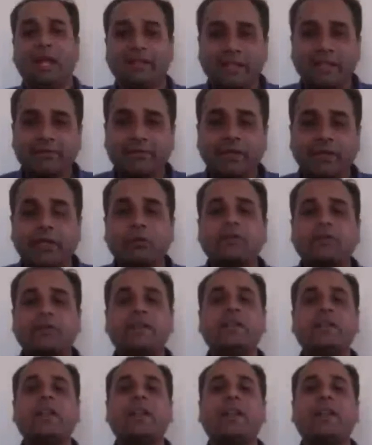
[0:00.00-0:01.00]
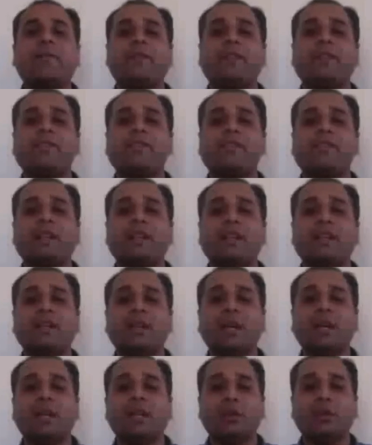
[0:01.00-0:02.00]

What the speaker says: And then when you see the reference string,